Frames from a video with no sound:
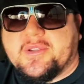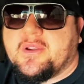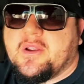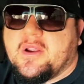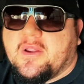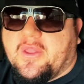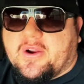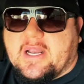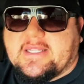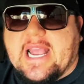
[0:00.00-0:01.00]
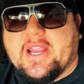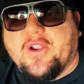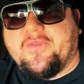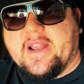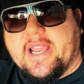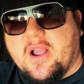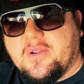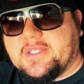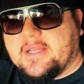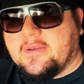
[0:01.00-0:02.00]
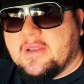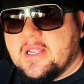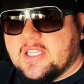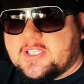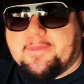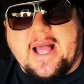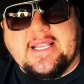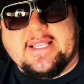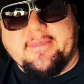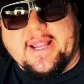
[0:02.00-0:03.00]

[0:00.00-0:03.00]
They're going to take your videos and splice them